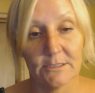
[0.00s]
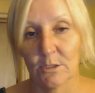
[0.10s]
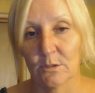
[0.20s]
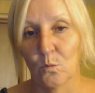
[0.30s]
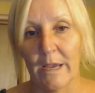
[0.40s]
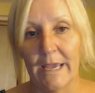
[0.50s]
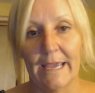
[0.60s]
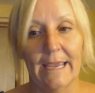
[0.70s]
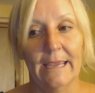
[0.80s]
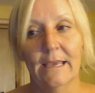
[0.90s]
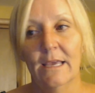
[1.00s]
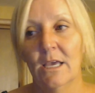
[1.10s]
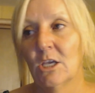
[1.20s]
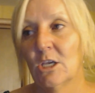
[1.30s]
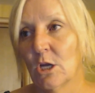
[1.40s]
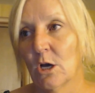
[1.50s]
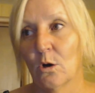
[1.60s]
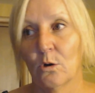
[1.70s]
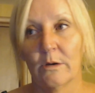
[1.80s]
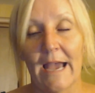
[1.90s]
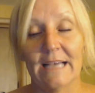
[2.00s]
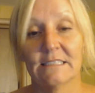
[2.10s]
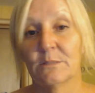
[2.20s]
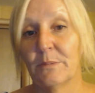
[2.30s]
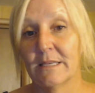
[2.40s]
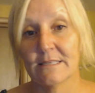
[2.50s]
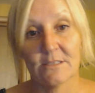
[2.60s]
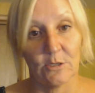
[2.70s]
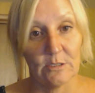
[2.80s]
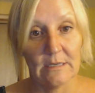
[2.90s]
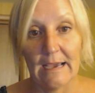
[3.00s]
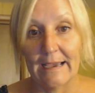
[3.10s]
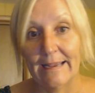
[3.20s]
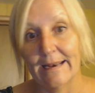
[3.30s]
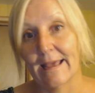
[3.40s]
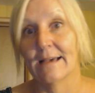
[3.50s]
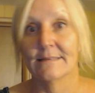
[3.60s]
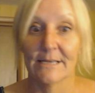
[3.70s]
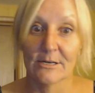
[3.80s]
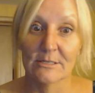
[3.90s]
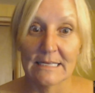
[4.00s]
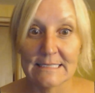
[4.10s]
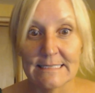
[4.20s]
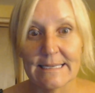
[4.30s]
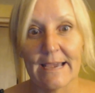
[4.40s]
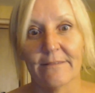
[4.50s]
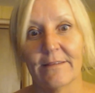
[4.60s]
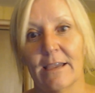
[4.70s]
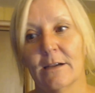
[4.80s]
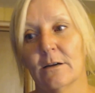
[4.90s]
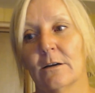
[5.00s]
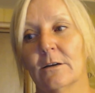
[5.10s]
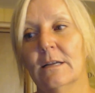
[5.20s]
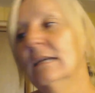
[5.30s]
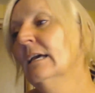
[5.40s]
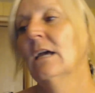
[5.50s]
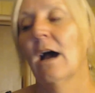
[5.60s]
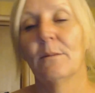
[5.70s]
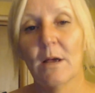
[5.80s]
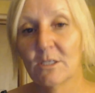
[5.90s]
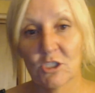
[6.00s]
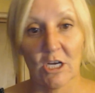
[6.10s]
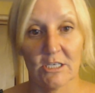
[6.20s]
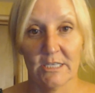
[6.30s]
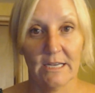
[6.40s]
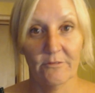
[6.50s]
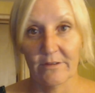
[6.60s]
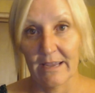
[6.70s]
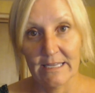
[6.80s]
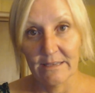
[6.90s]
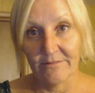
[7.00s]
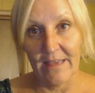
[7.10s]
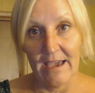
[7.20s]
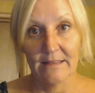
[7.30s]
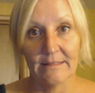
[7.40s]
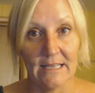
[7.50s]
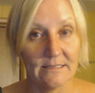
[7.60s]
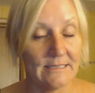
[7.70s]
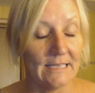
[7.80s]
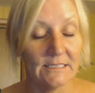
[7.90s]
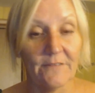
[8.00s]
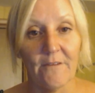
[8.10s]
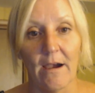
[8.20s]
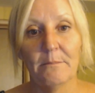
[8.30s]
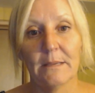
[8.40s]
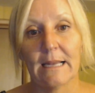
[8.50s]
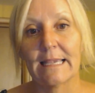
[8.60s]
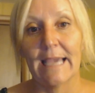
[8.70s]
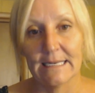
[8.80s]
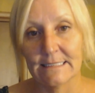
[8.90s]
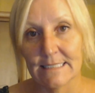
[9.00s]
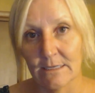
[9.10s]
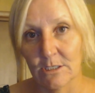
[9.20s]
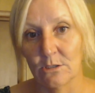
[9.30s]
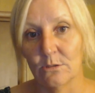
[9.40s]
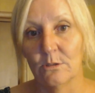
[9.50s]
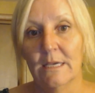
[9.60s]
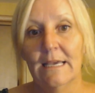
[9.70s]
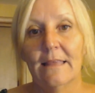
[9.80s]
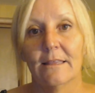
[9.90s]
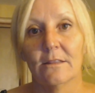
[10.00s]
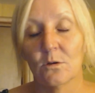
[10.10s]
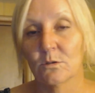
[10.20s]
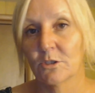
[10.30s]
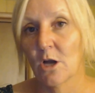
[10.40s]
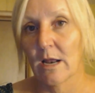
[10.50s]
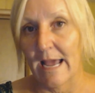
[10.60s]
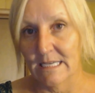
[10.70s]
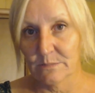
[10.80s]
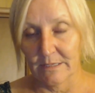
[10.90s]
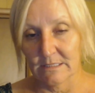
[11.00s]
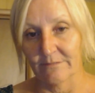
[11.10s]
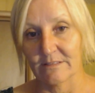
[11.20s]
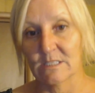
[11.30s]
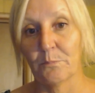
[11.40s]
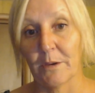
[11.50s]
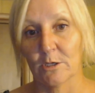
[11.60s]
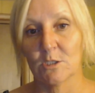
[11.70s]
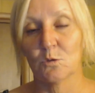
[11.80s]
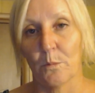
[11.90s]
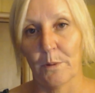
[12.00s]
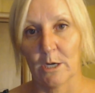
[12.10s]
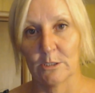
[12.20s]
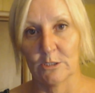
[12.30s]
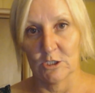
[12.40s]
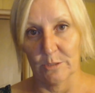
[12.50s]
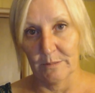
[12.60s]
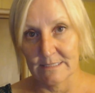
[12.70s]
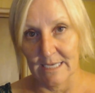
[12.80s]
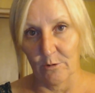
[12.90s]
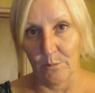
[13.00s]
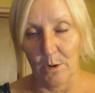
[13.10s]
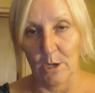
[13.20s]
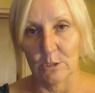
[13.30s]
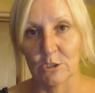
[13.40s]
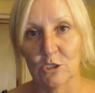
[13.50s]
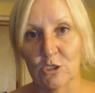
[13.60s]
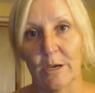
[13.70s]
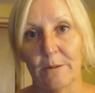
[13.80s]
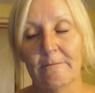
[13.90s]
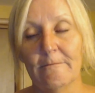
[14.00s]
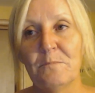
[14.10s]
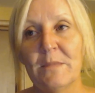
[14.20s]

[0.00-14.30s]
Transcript: a certain way, has to be a certain height, has hair, doesn't have hair, I'm not judging any of that. That's fine, but I can tell you that those are not aspects of a spiritual partnership, a sacred partnership.